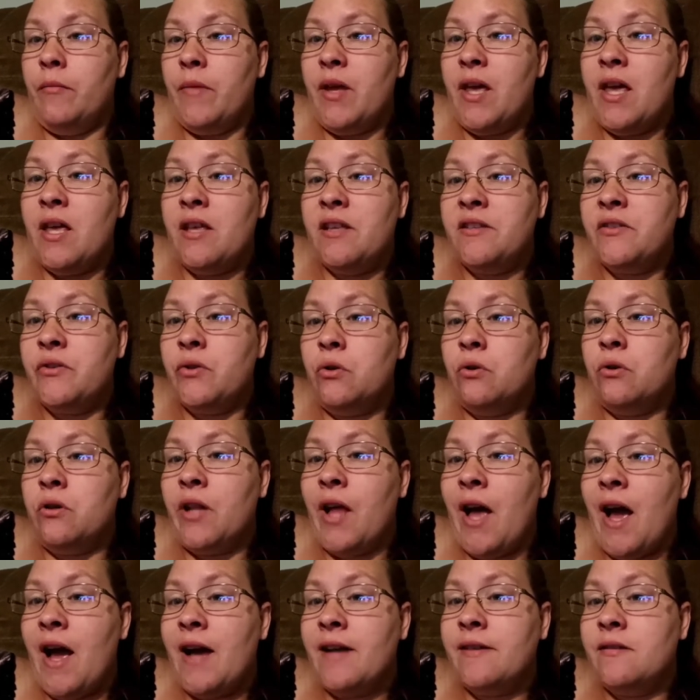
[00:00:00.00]
in-school
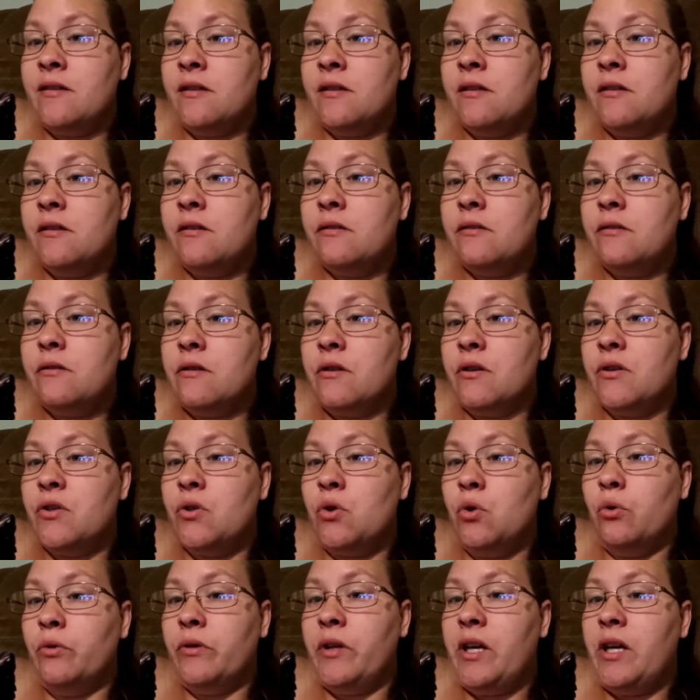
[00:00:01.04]
classes. The
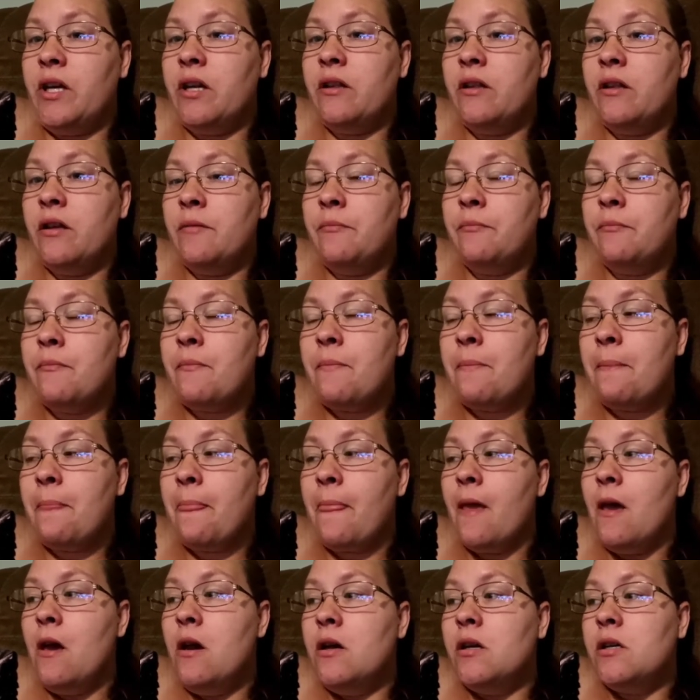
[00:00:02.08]
school needed them.
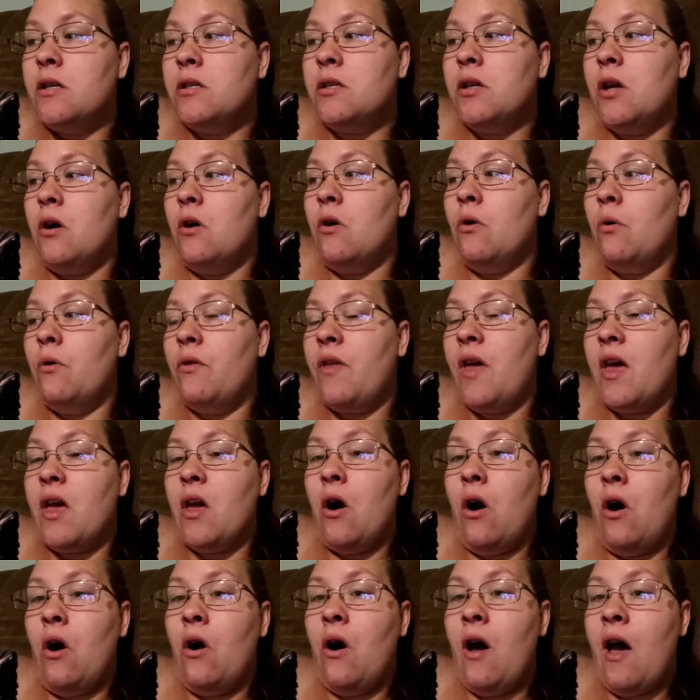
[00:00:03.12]
So they
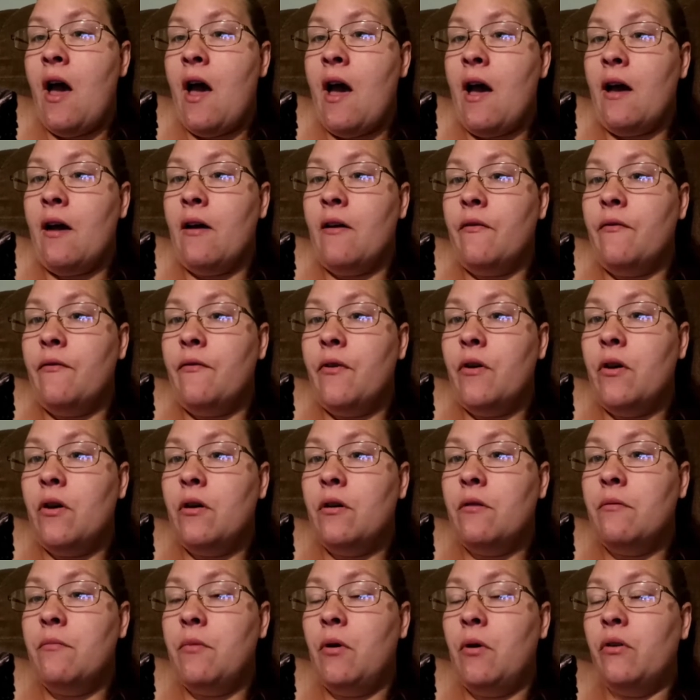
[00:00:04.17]
all have,
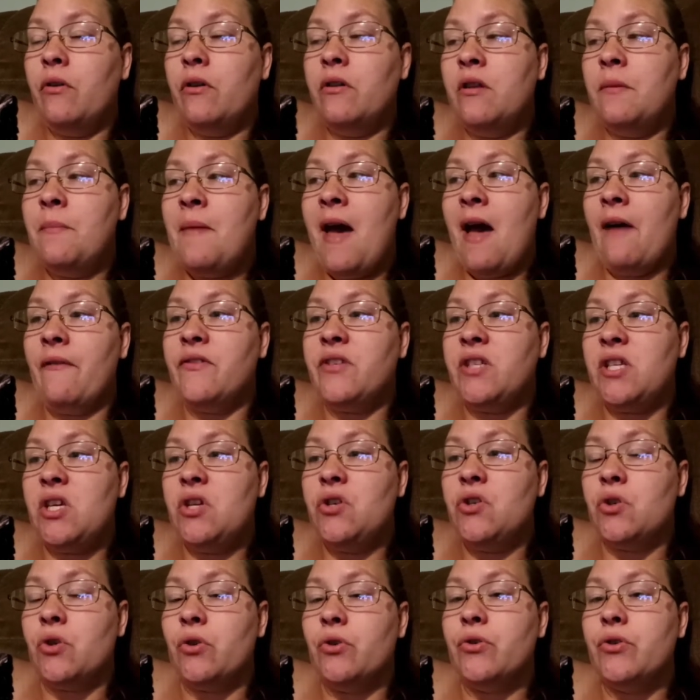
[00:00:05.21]
both of them have
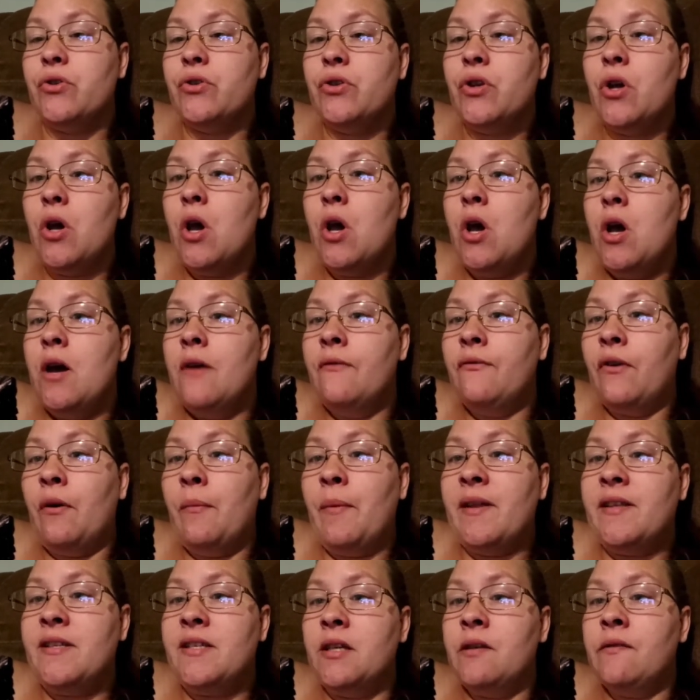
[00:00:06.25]
teachers from
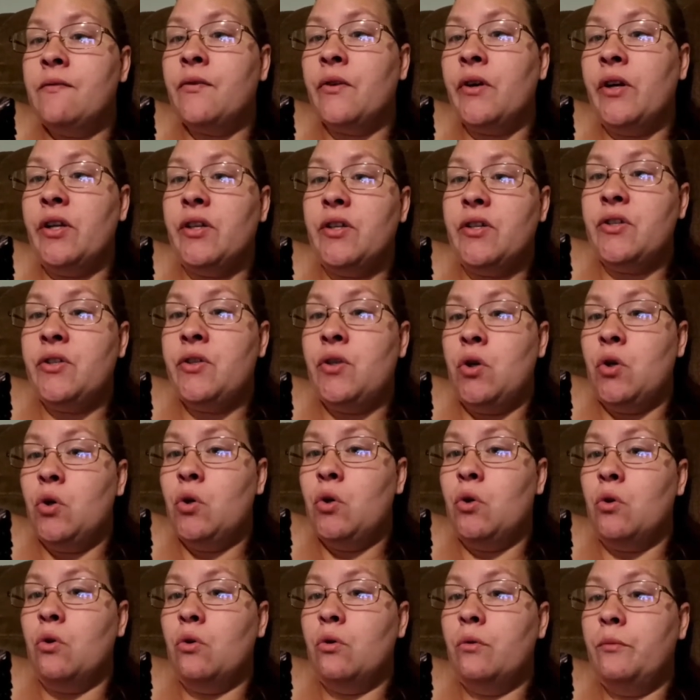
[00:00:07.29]
a different
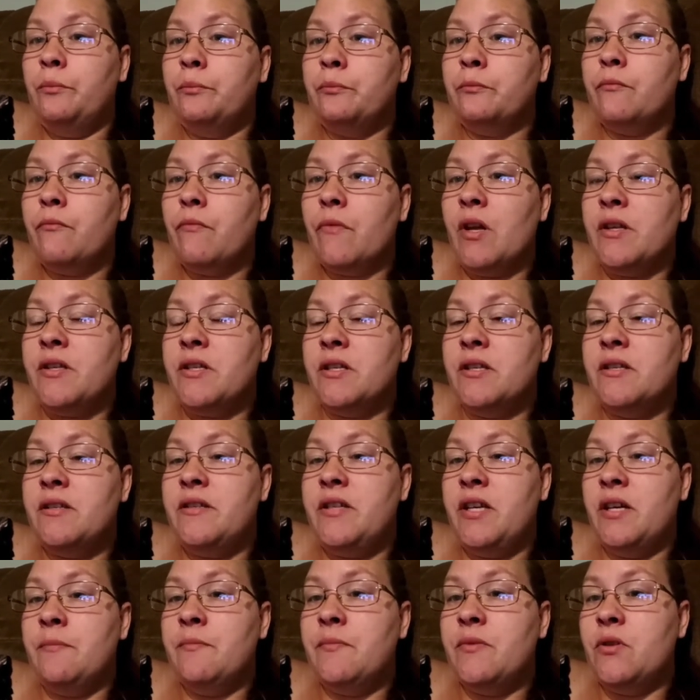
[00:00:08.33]
school to
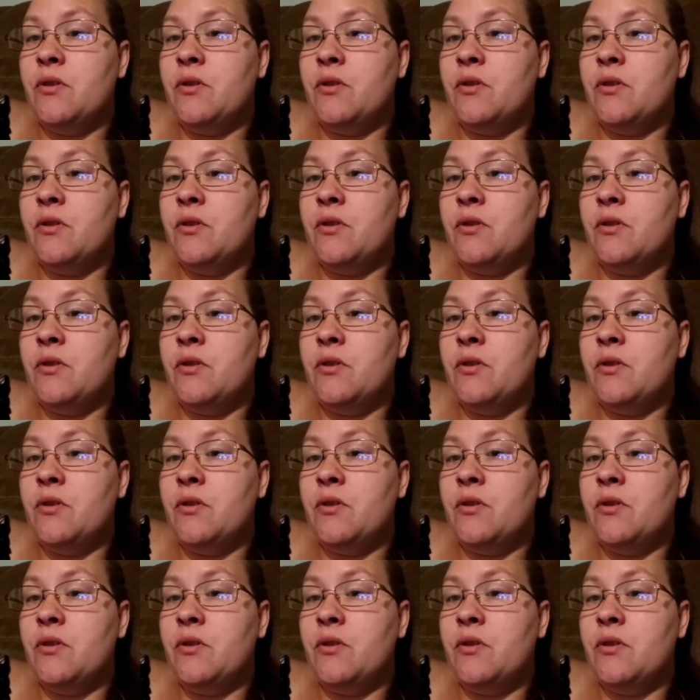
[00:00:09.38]
STEM